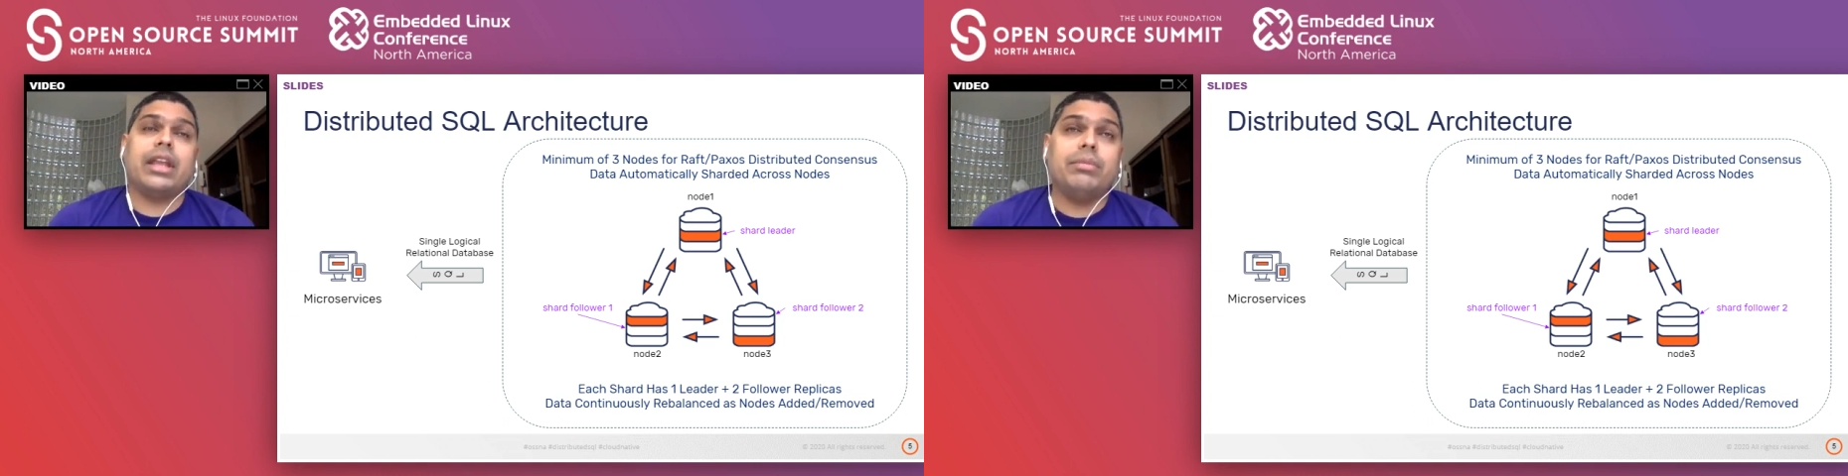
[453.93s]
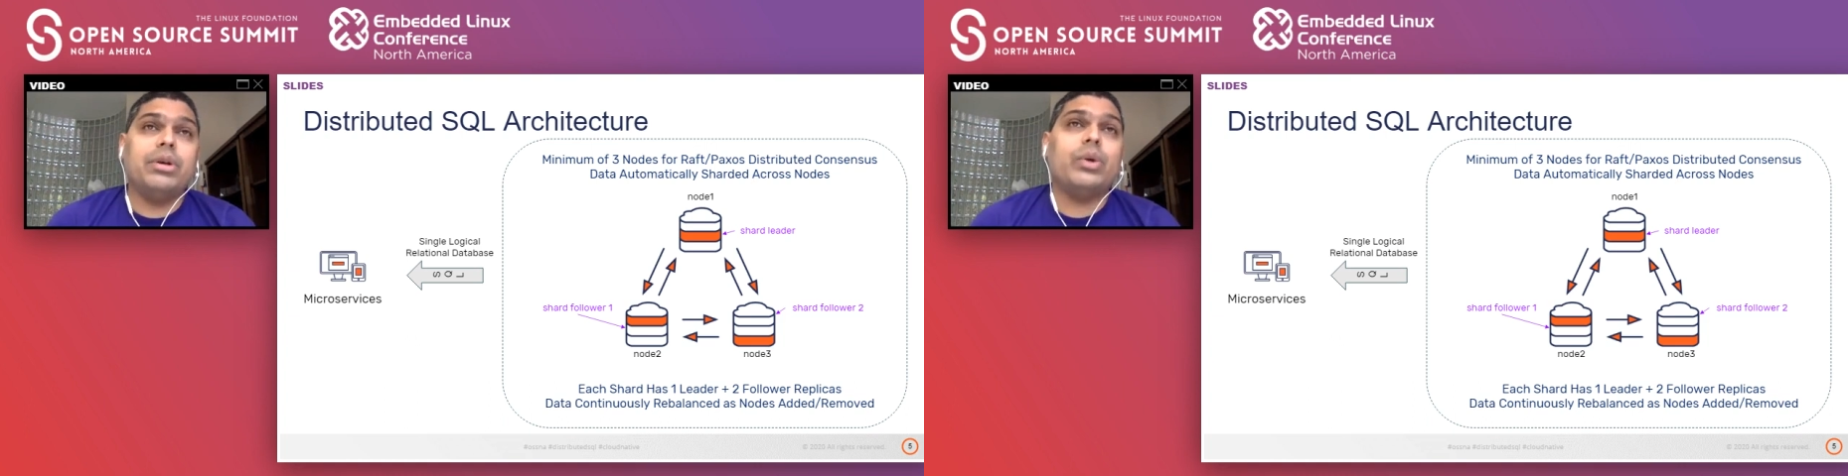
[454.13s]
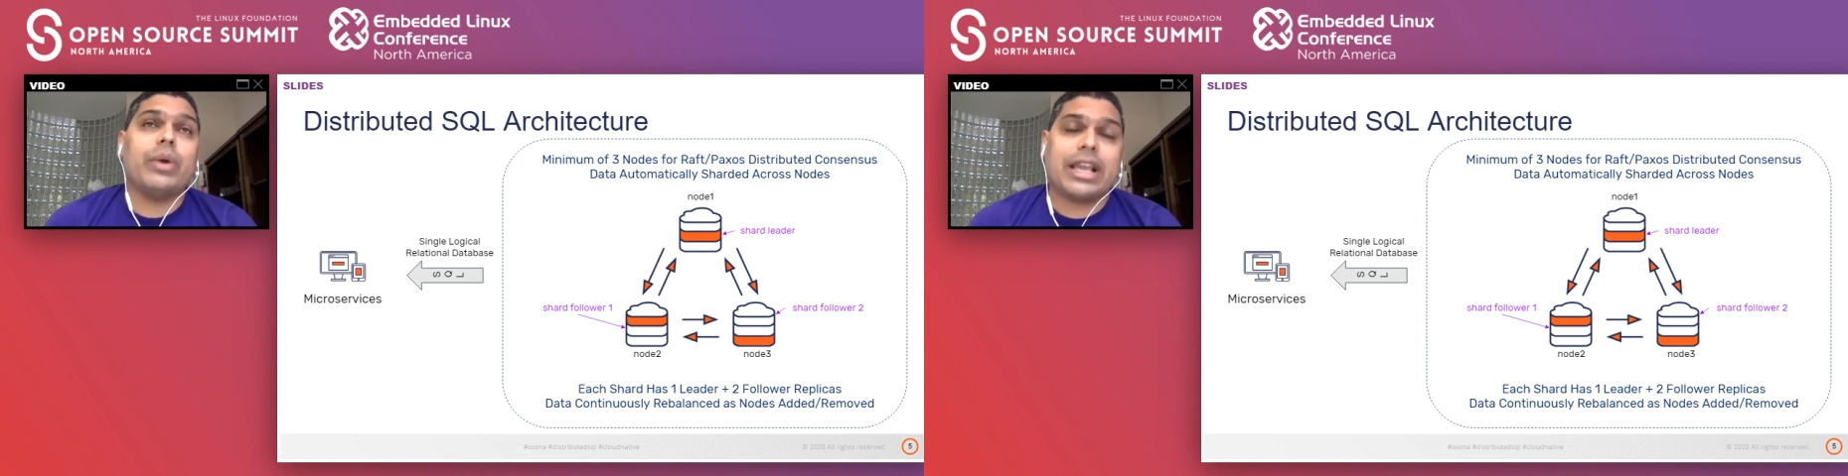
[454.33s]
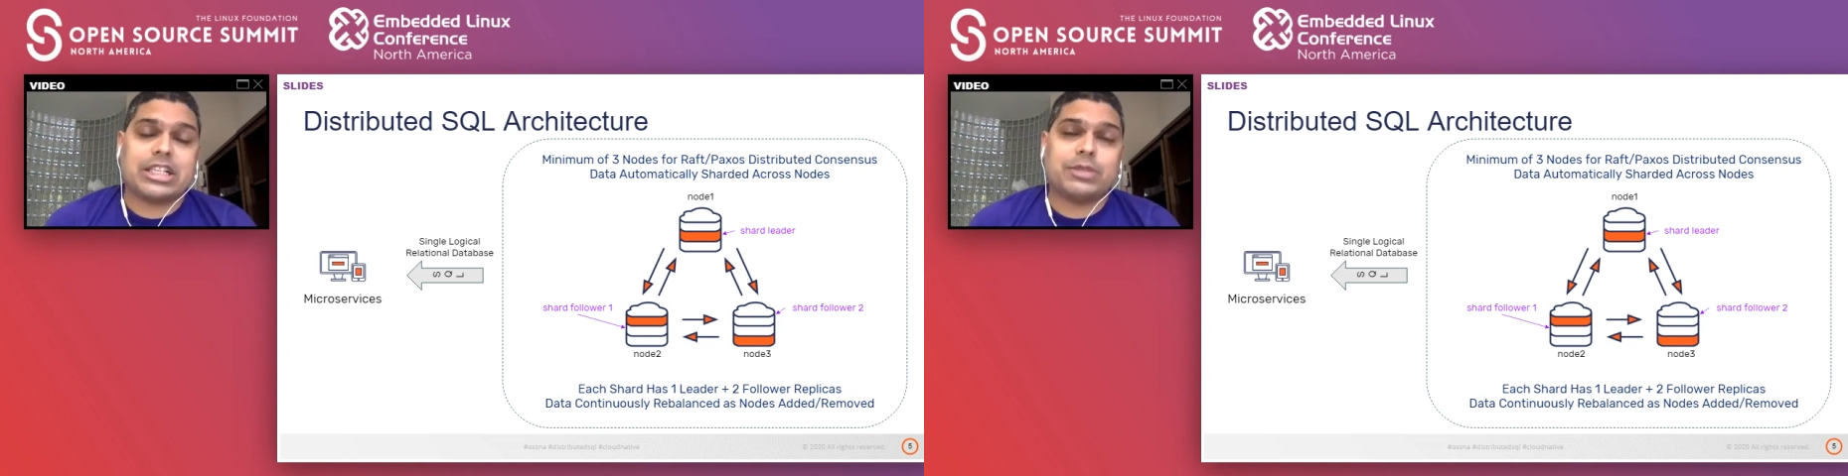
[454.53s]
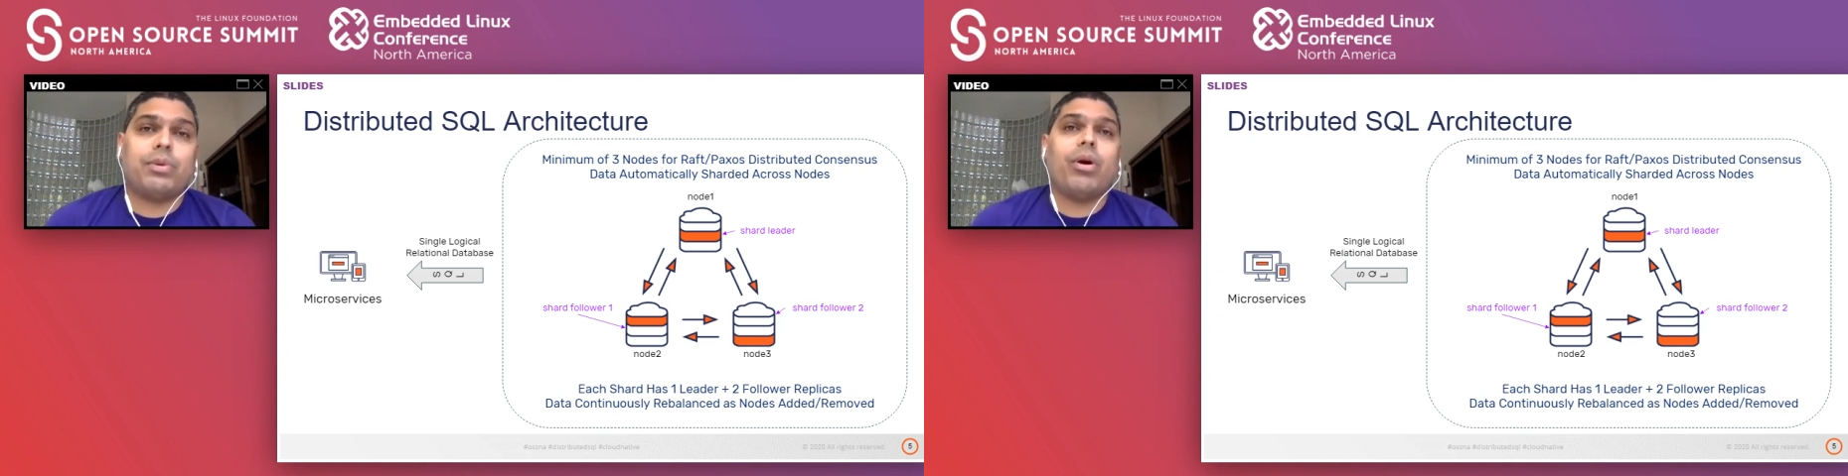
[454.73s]
able to
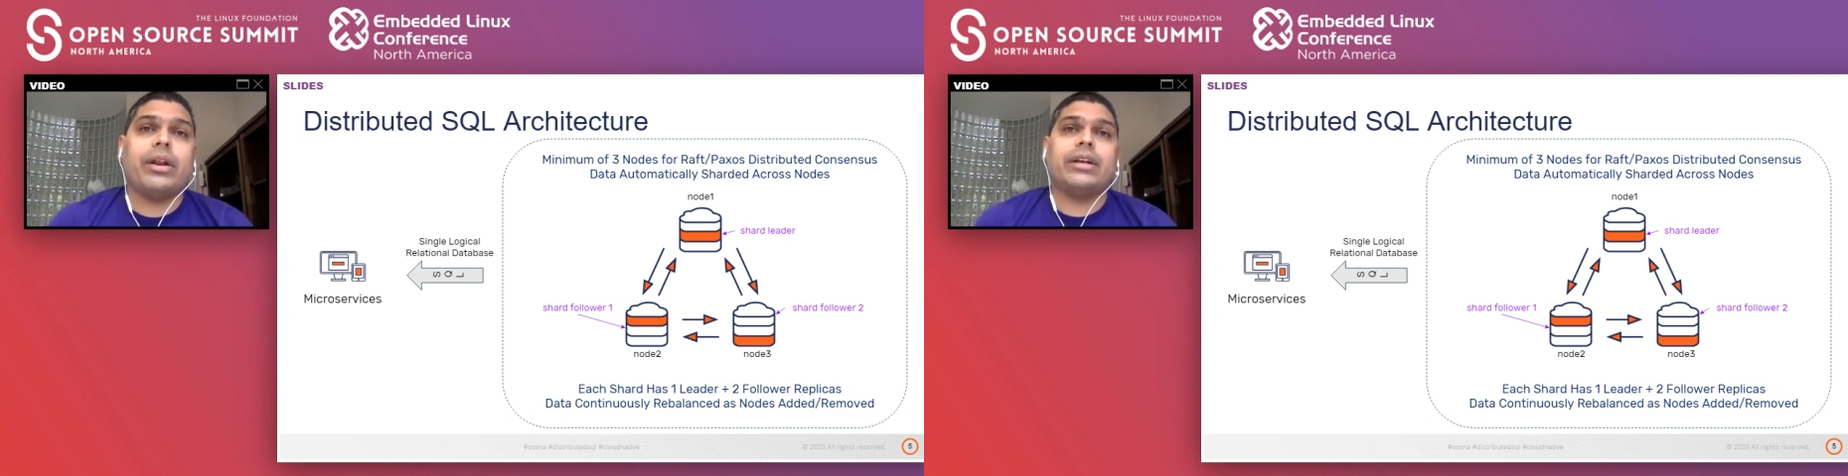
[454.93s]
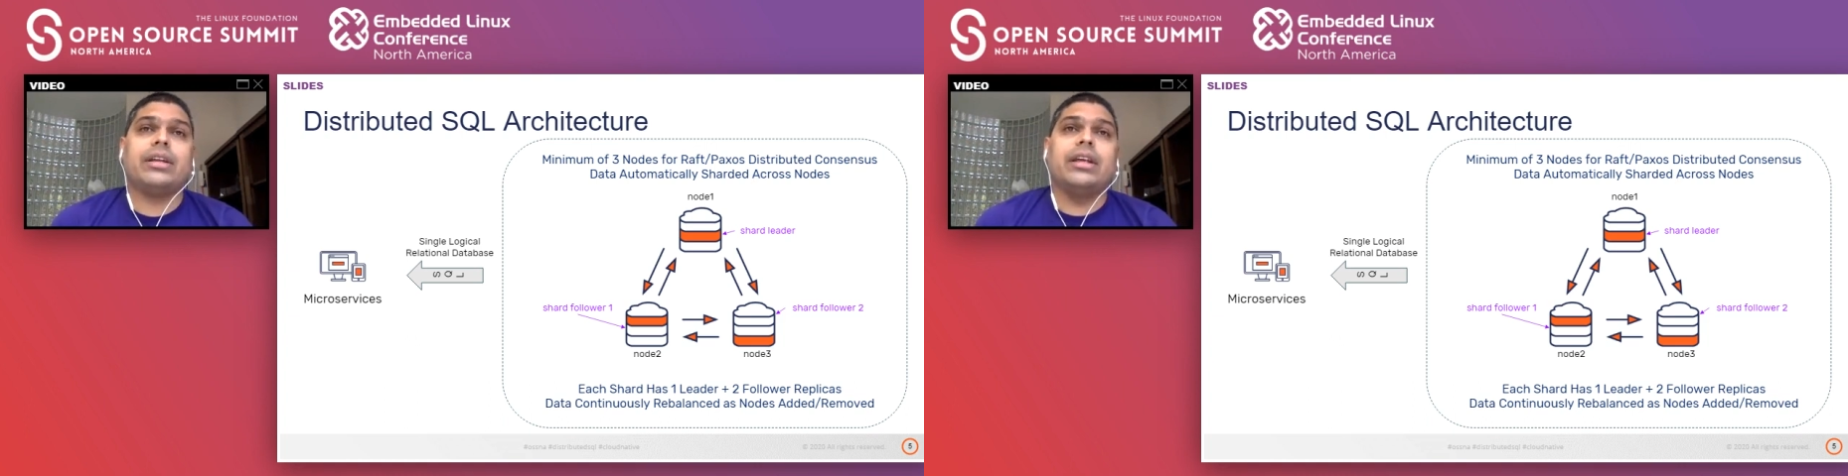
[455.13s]
exploit